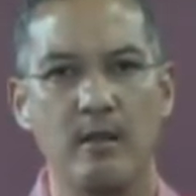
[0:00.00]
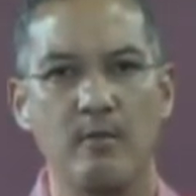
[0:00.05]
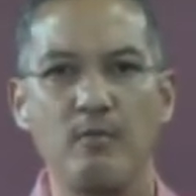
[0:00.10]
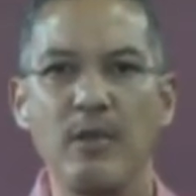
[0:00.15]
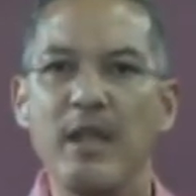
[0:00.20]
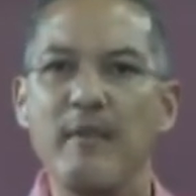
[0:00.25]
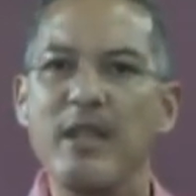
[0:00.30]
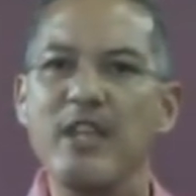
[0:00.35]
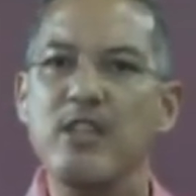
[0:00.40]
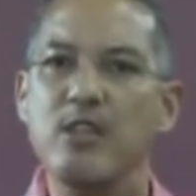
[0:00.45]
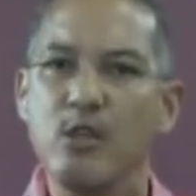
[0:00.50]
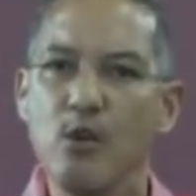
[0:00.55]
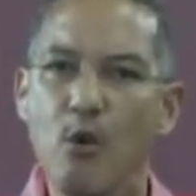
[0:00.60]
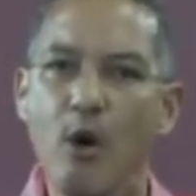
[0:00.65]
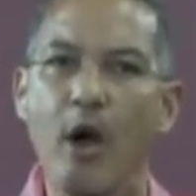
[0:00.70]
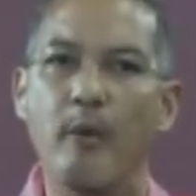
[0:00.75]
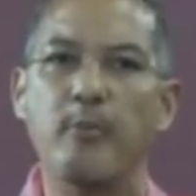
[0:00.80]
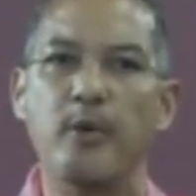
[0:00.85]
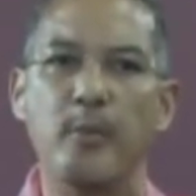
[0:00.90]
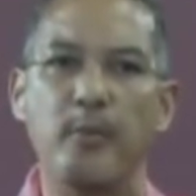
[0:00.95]
Maybe you
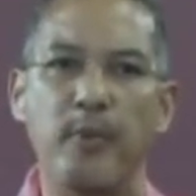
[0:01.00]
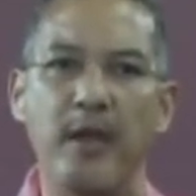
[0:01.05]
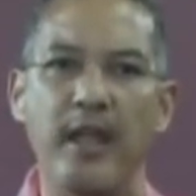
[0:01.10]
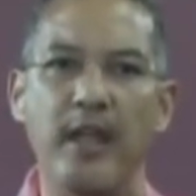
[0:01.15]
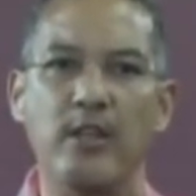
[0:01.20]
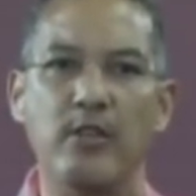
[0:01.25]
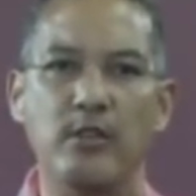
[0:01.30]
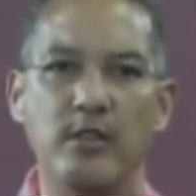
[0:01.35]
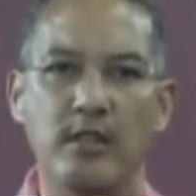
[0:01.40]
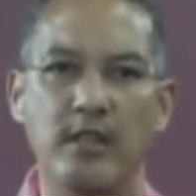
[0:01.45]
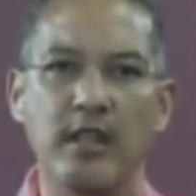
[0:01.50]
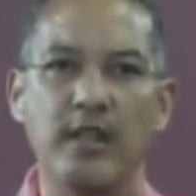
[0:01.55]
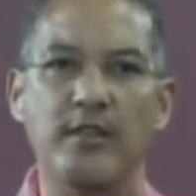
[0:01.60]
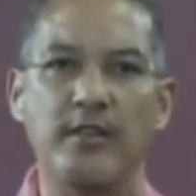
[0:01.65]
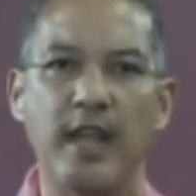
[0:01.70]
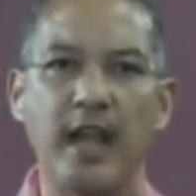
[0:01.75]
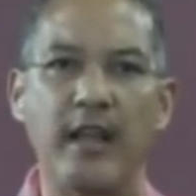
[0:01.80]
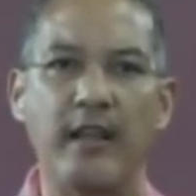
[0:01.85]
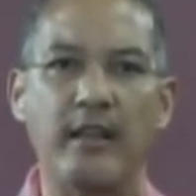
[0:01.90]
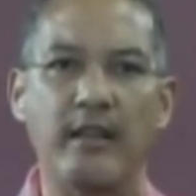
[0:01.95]
are prepared to take
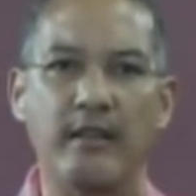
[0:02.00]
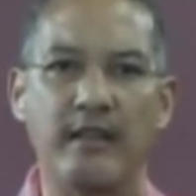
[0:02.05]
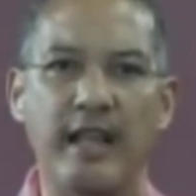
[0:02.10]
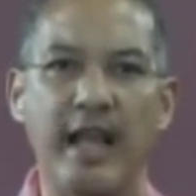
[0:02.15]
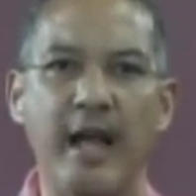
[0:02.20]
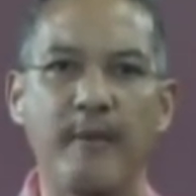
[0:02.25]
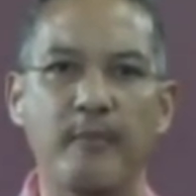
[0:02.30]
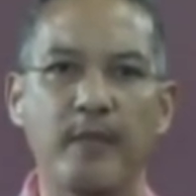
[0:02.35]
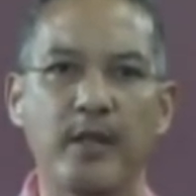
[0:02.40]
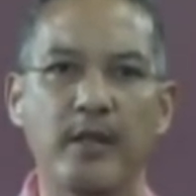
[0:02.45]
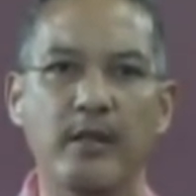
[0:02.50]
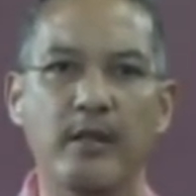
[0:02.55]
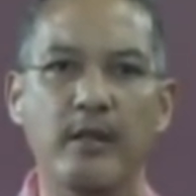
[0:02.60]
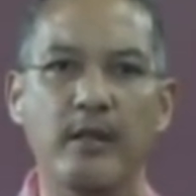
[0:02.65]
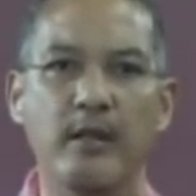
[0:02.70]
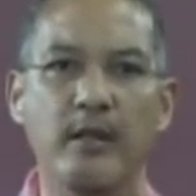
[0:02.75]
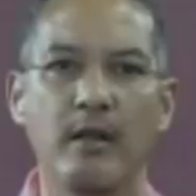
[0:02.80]
that gamble.